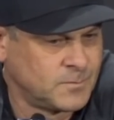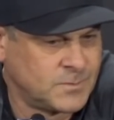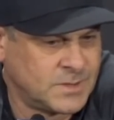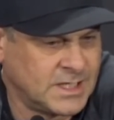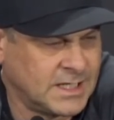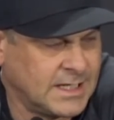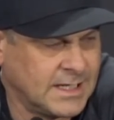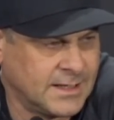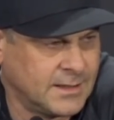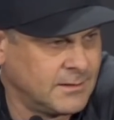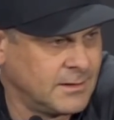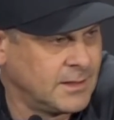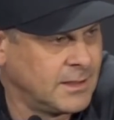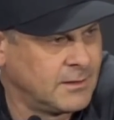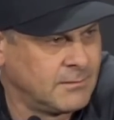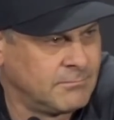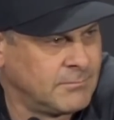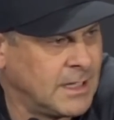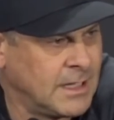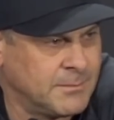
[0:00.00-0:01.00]
to get
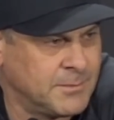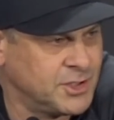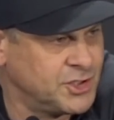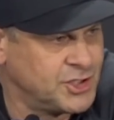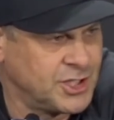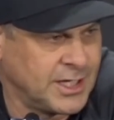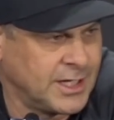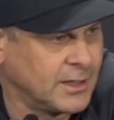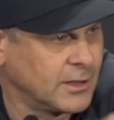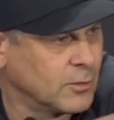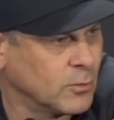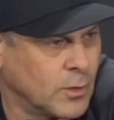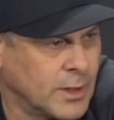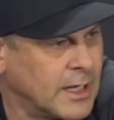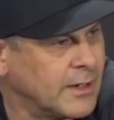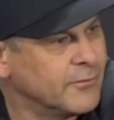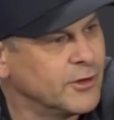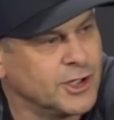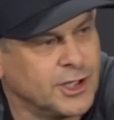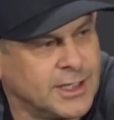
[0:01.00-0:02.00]
imaging or
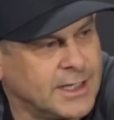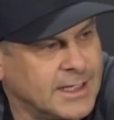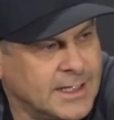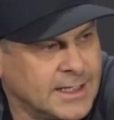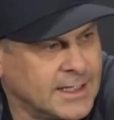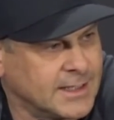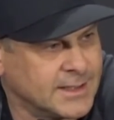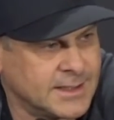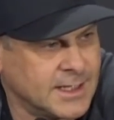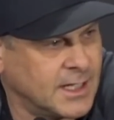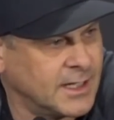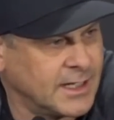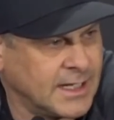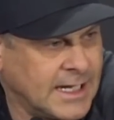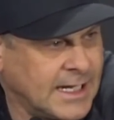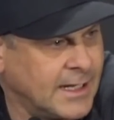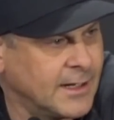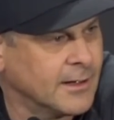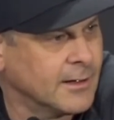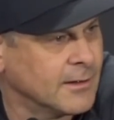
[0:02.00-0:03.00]
whatever you need to get done
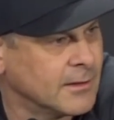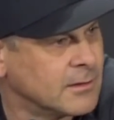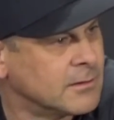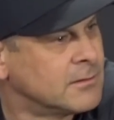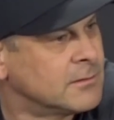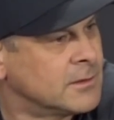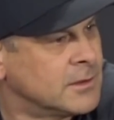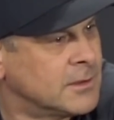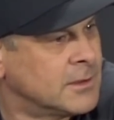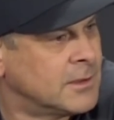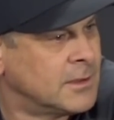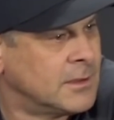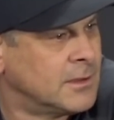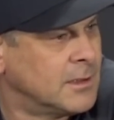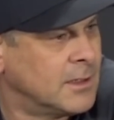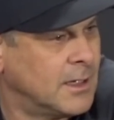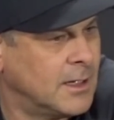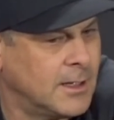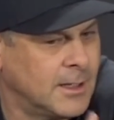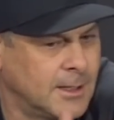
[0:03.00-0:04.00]
here.
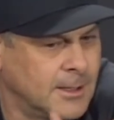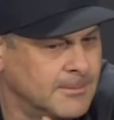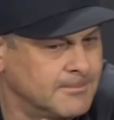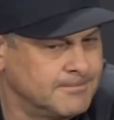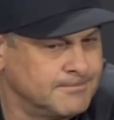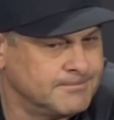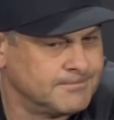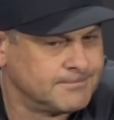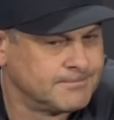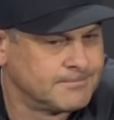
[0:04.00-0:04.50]
Um,